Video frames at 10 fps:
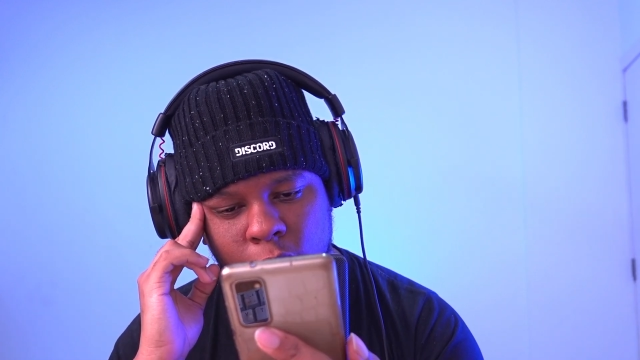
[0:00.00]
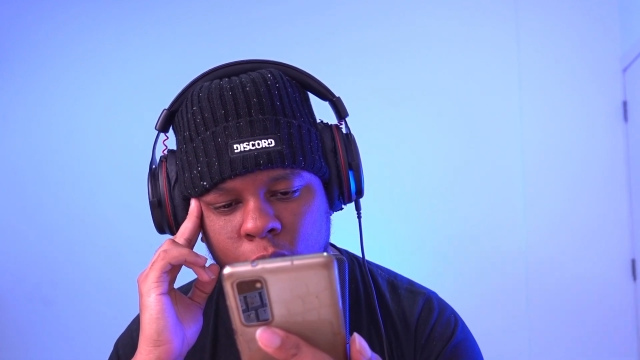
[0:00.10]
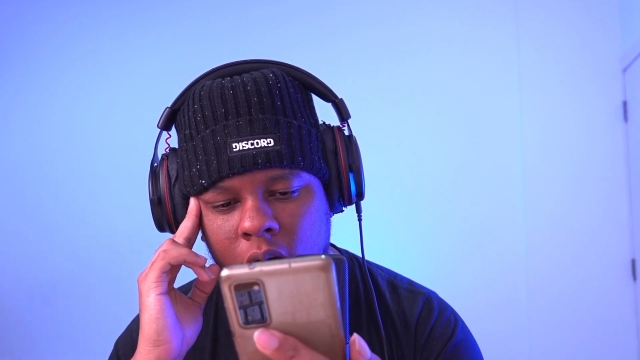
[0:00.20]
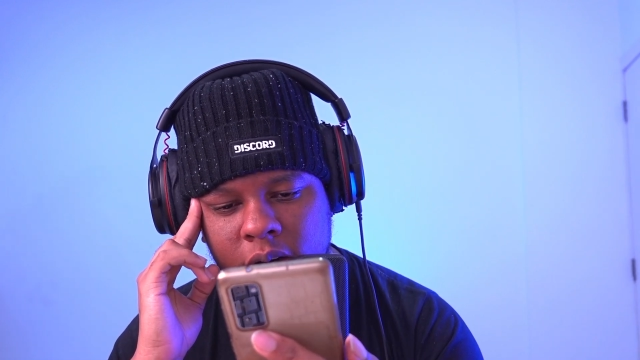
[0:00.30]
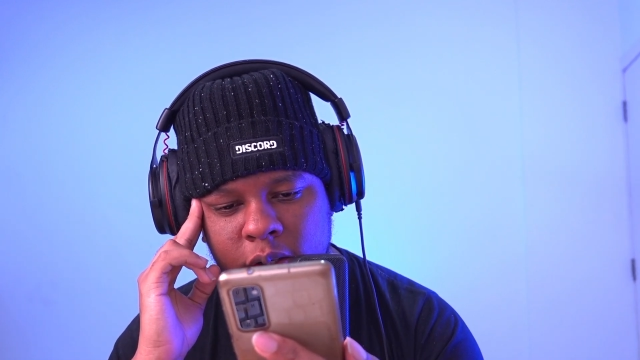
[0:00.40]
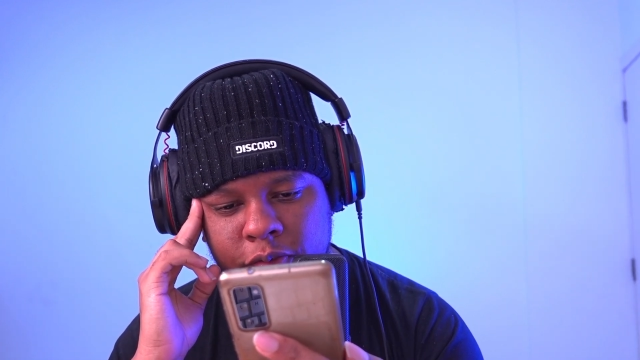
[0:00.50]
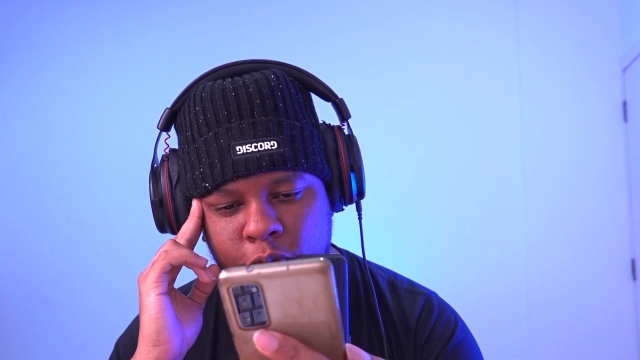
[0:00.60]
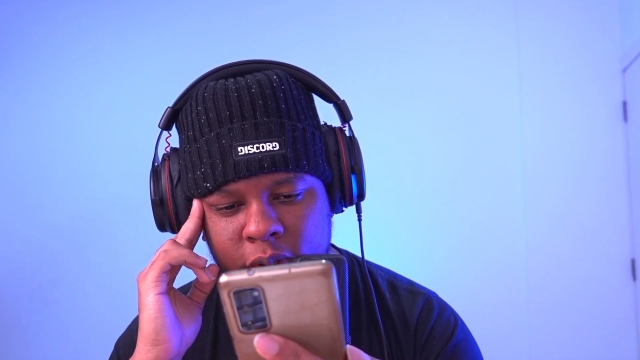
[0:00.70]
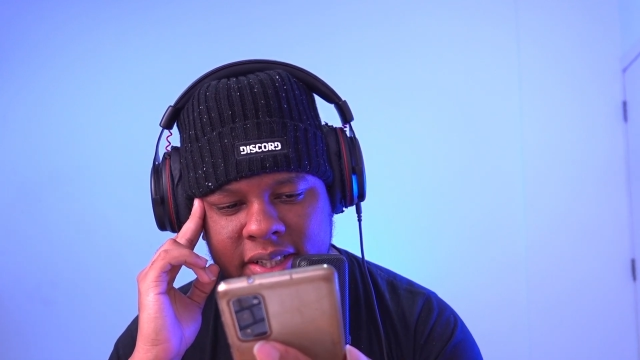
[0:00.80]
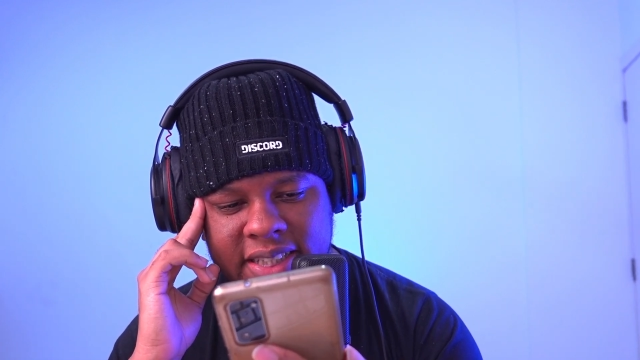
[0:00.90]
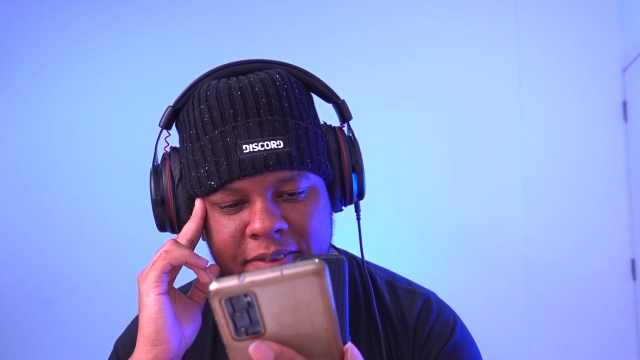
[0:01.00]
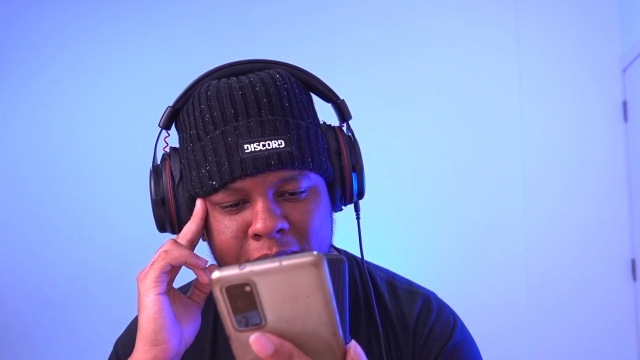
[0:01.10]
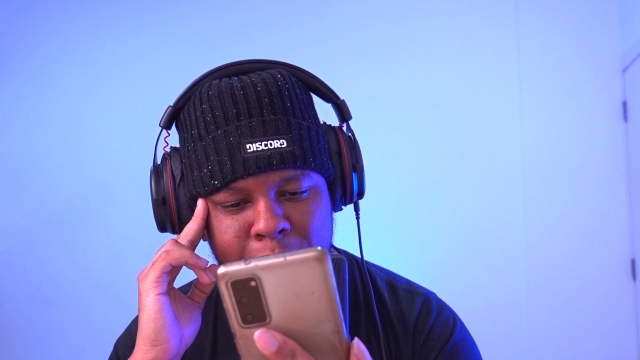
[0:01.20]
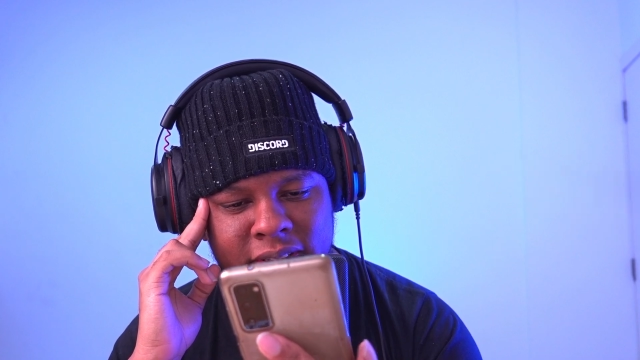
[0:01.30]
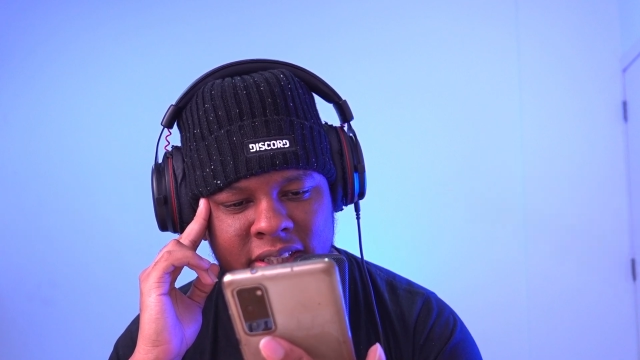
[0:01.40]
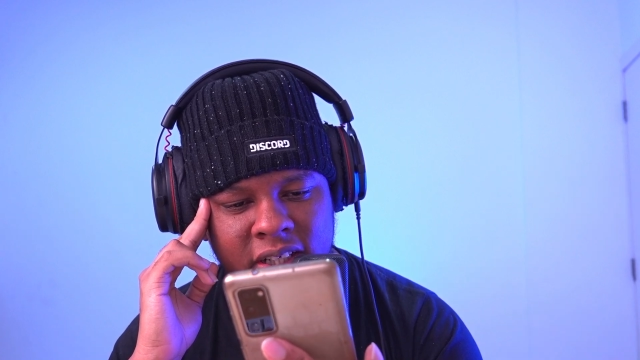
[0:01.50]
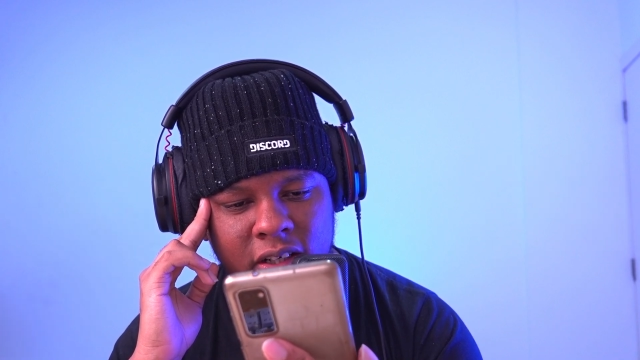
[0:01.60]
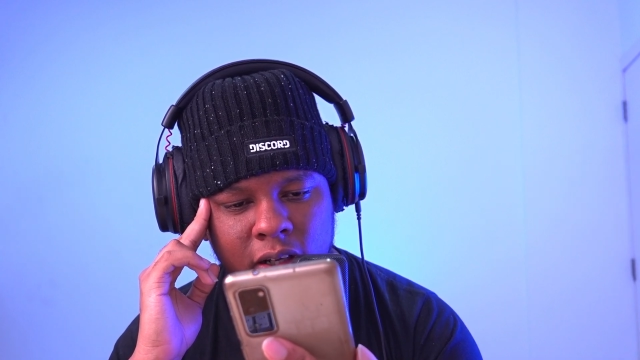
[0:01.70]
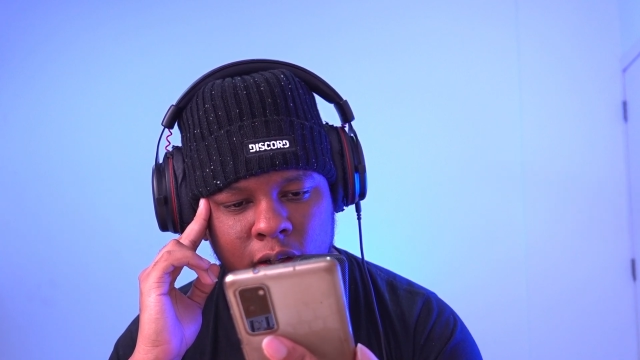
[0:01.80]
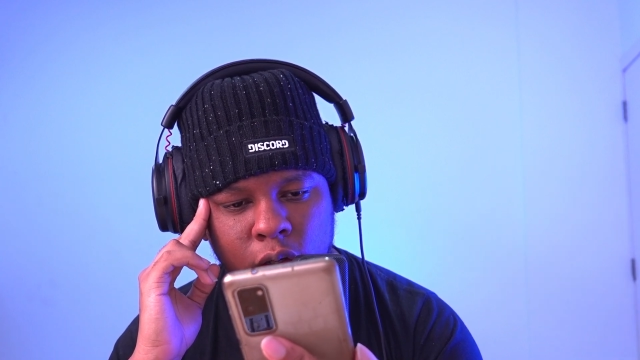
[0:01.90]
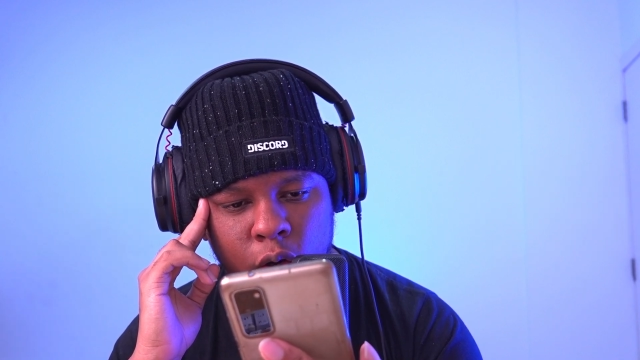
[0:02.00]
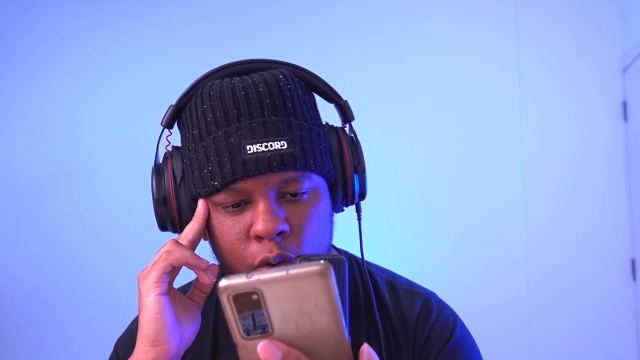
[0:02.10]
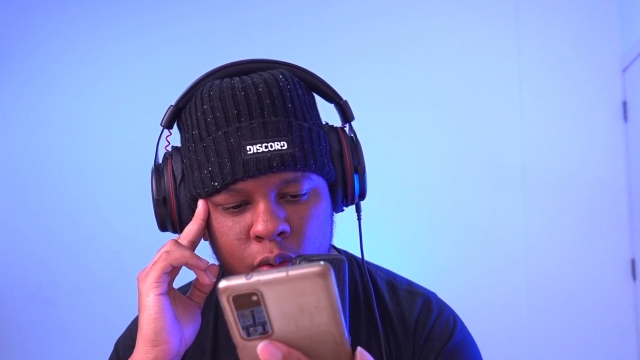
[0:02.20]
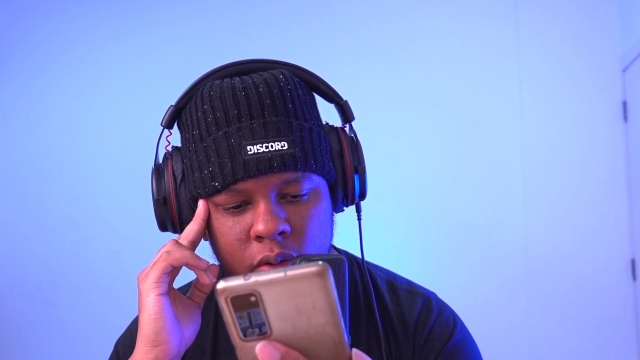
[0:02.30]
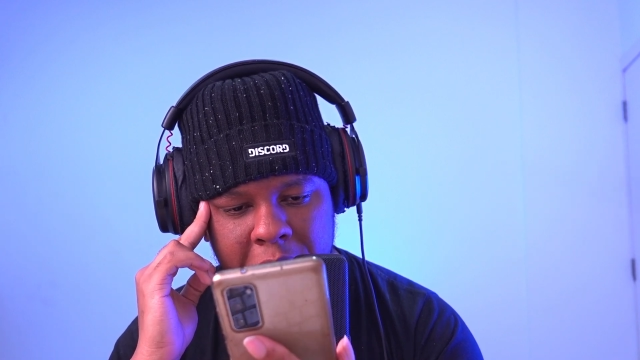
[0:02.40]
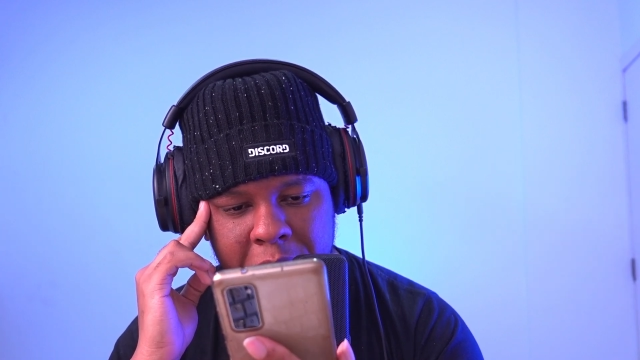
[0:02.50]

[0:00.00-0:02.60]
Water, 47% low.